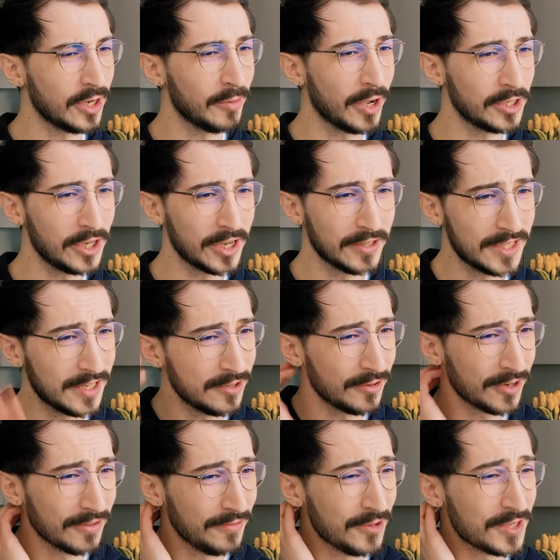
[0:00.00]
I'm actually consider
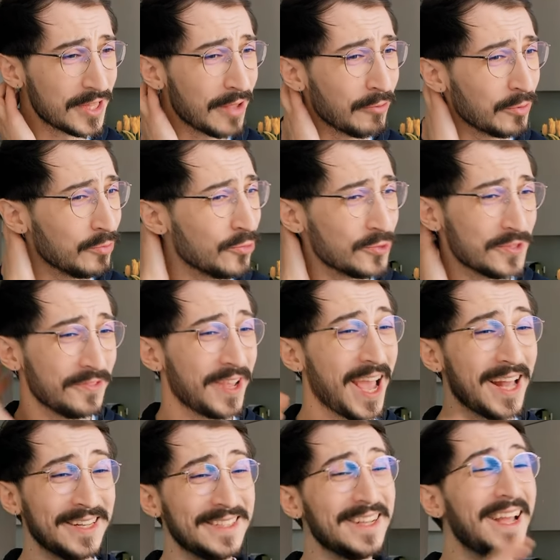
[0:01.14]
confusing them with Balls of
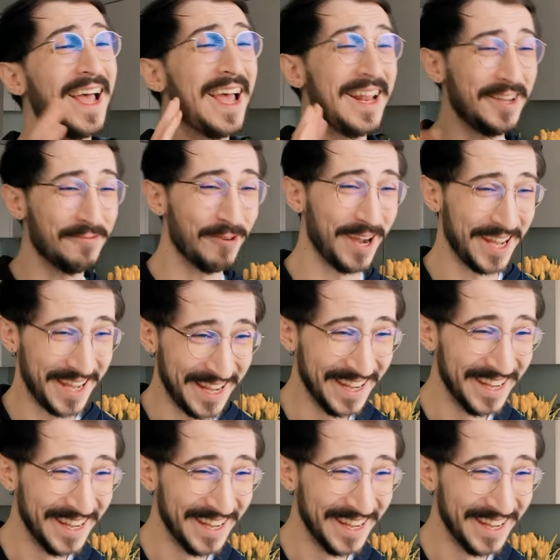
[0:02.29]
Canada. Anyway...